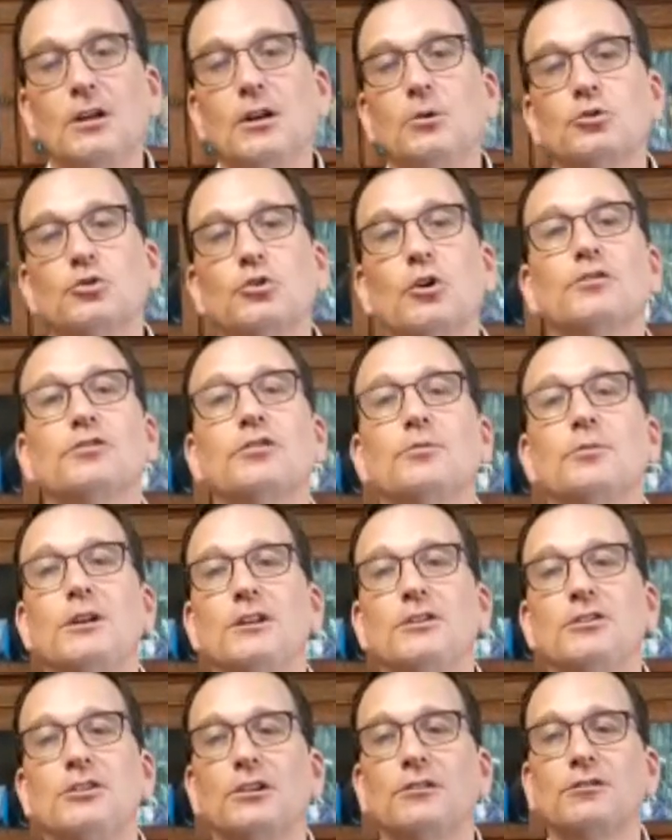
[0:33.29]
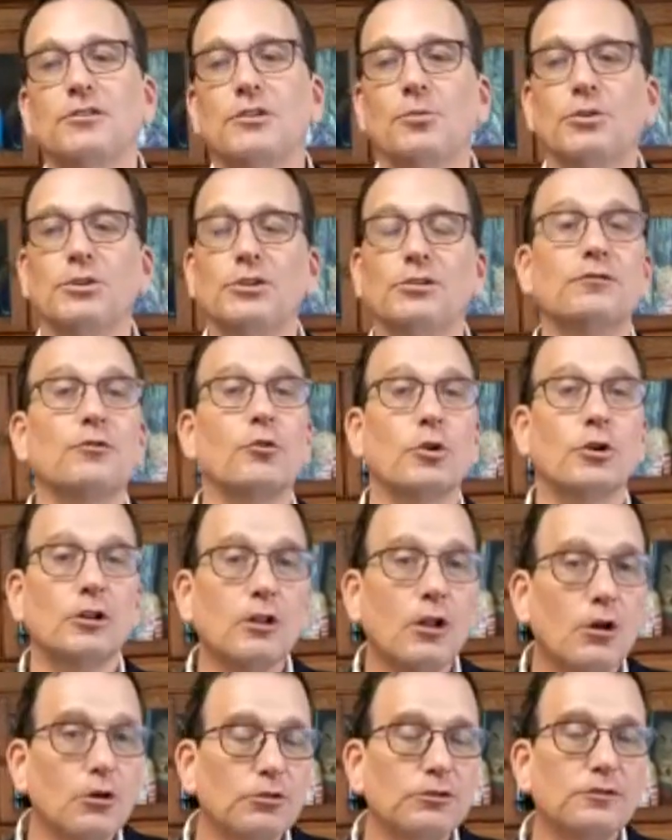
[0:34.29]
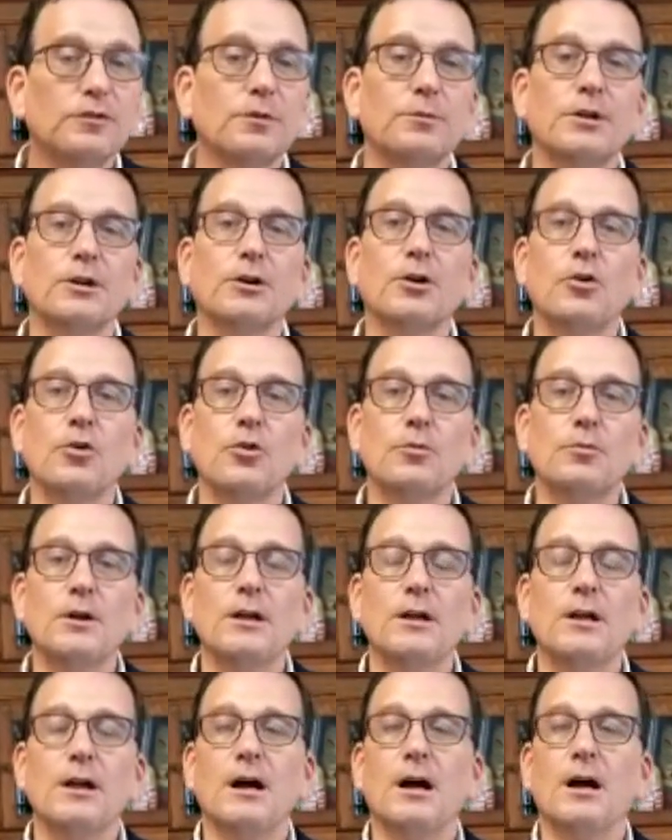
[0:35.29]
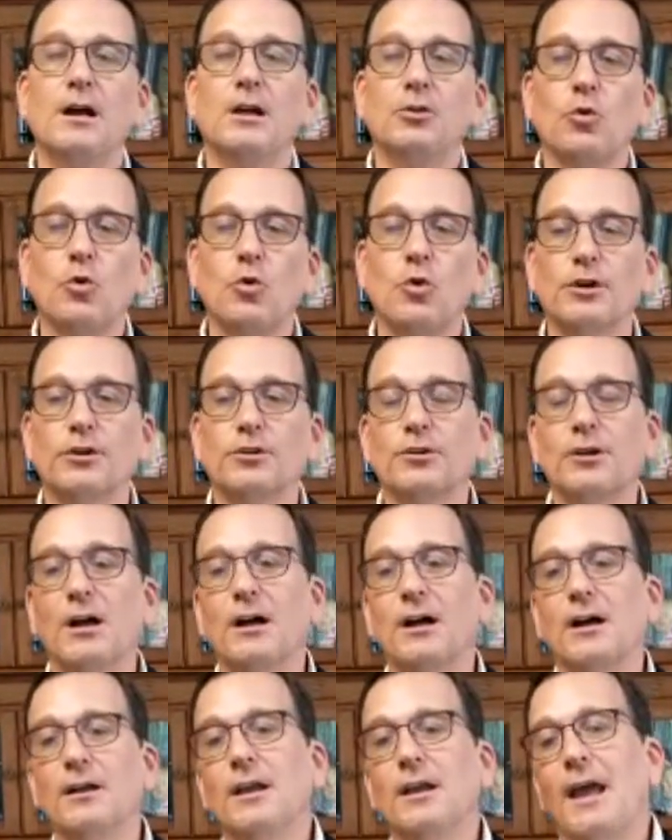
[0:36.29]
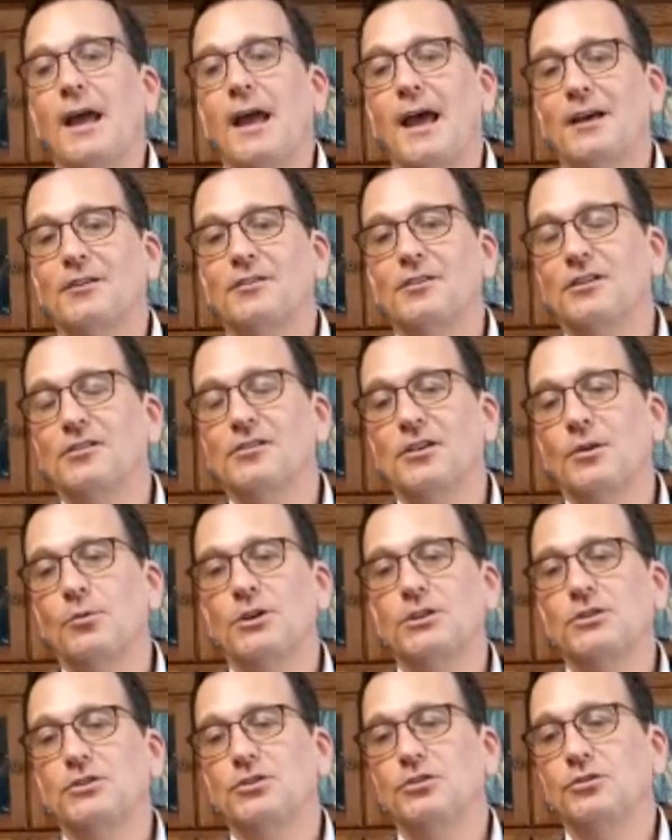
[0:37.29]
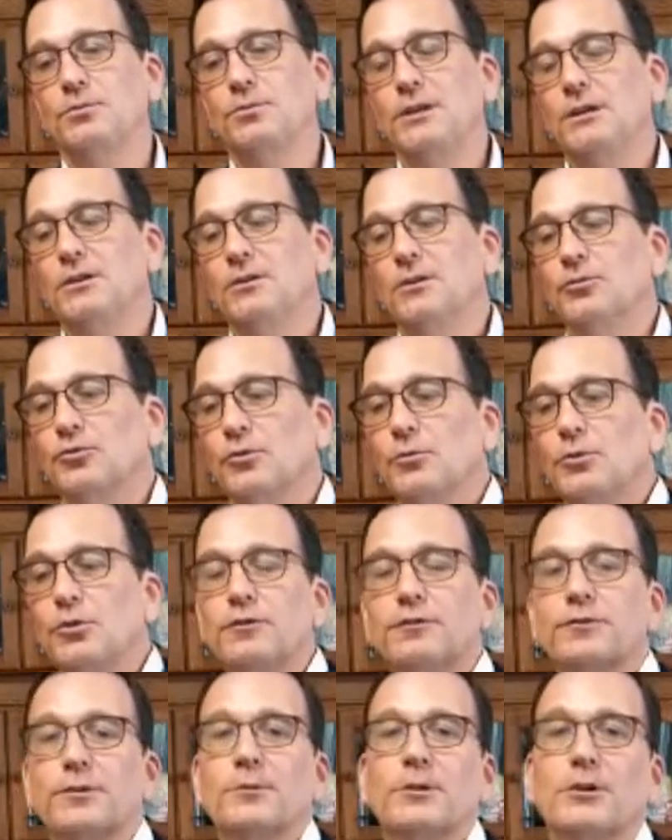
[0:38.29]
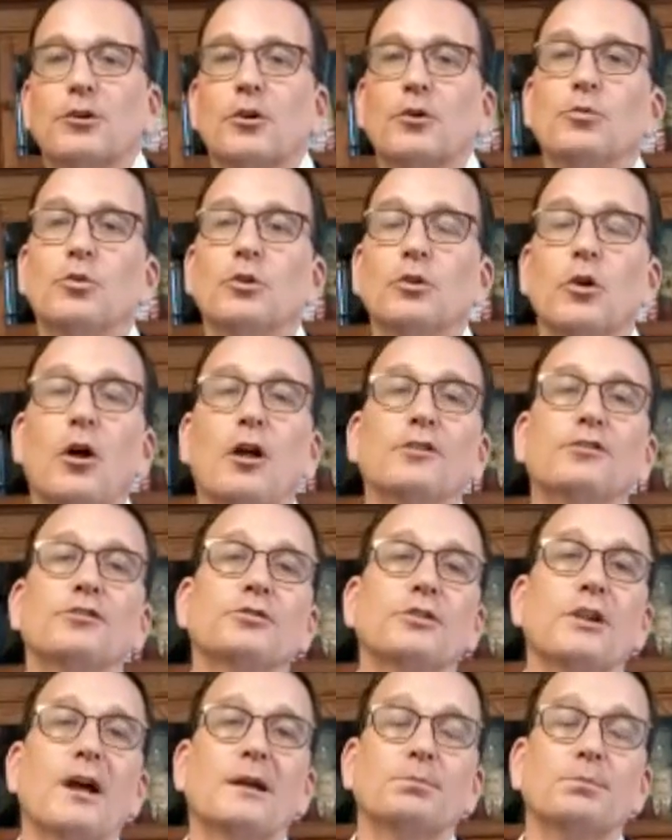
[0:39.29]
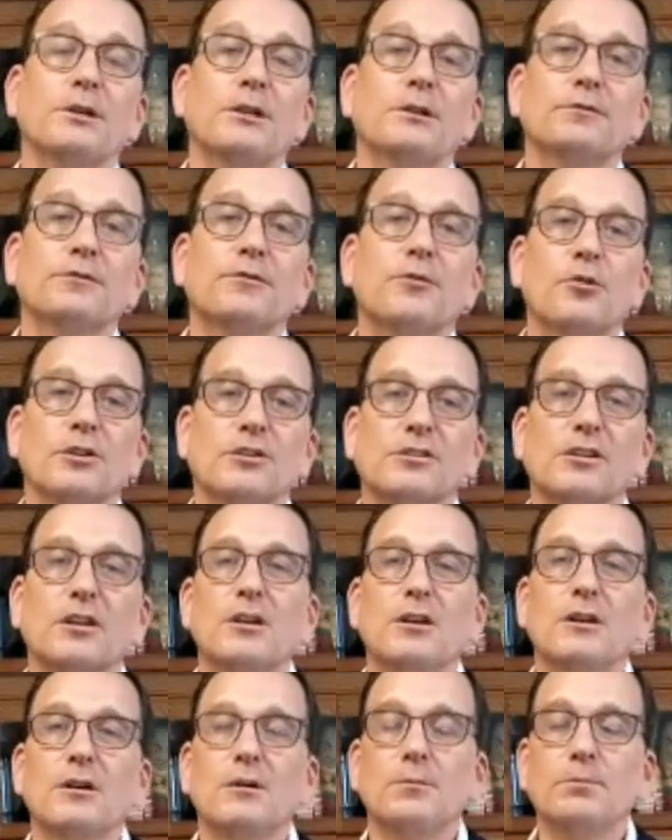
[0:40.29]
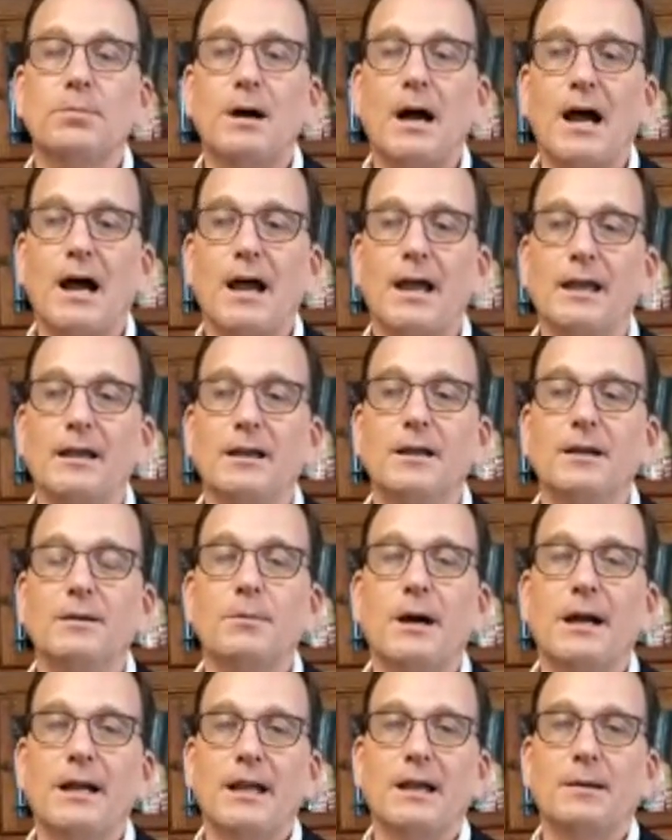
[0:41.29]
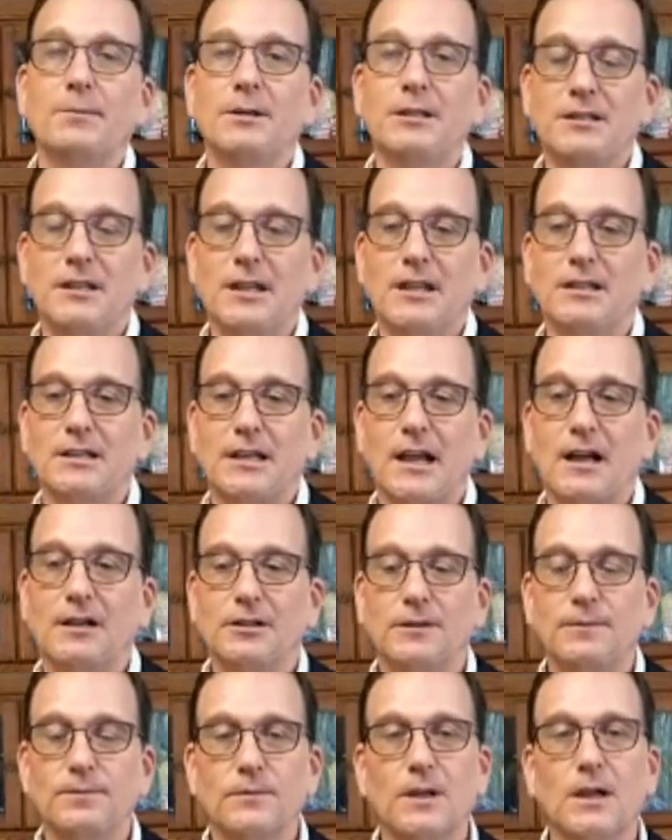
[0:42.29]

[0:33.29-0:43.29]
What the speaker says: Which also means that if someone is foreclosed from their home, an order asking someone to be removed from their home will also not be enforced by Miami-Dade County.